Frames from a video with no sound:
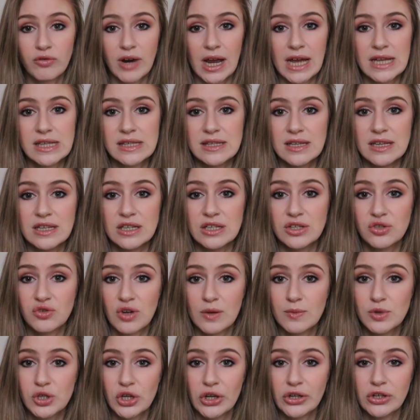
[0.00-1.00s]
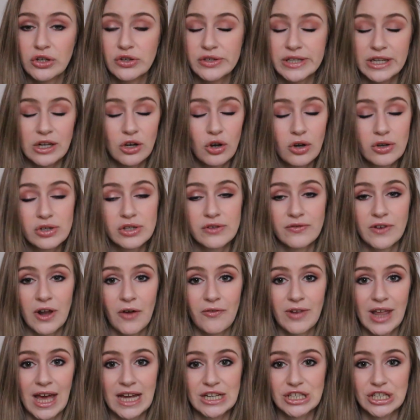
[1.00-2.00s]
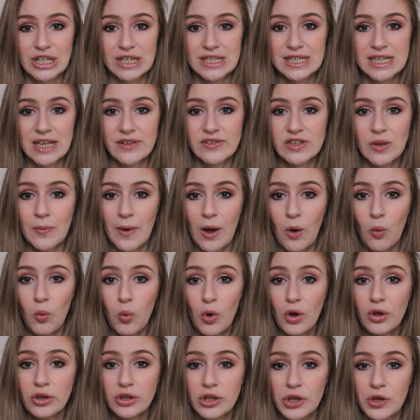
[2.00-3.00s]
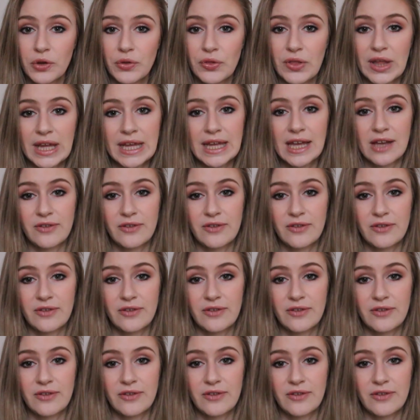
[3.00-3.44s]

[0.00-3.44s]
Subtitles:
write a description using lots of lovely adjectives about what you think